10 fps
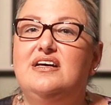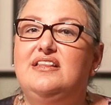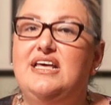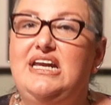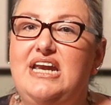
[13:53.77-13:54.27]

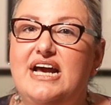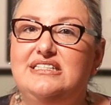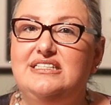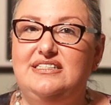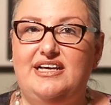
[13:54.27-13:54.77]
The
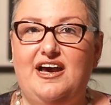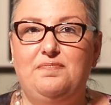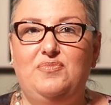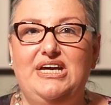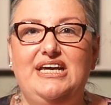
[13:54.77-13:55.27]
next step
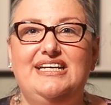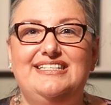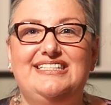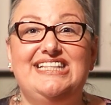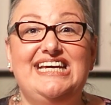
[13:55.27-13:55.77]

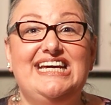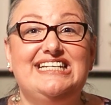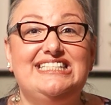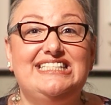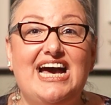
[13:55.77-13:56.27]
is the
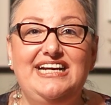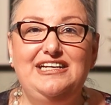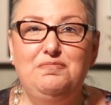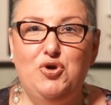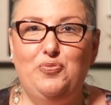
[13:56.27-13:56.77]

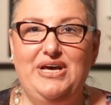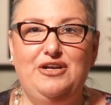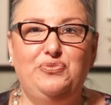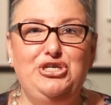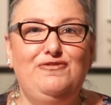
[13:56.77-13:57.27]
exciting moment
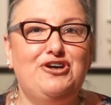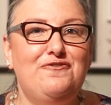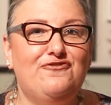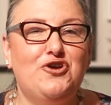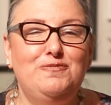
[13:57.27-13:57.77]
when you've
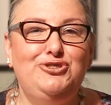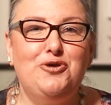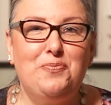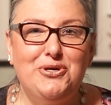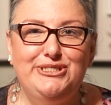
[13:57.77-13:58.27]
confirmed
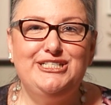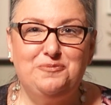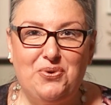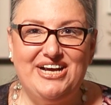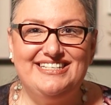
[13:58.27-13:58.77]
your purchase
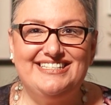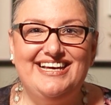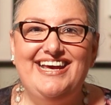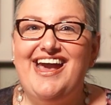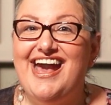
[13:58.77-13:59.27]
price
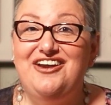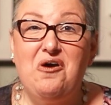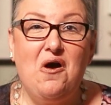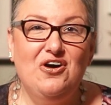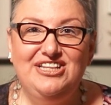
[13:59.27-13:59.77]

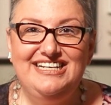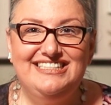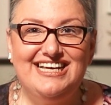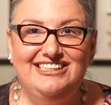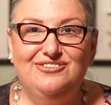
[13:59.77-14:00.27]
and all the
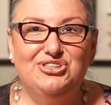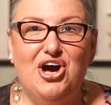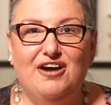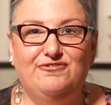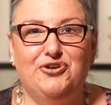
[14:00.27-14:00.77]
incentives
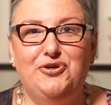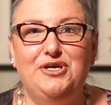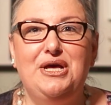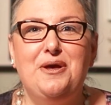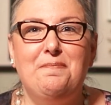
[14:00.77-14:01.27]

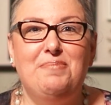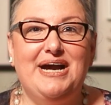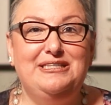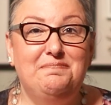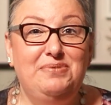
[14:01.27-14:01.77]
offered
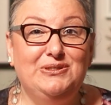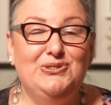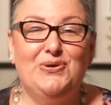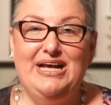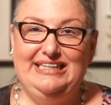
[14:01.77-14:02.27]
by the
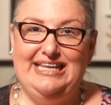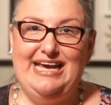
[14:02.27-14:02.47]
builder and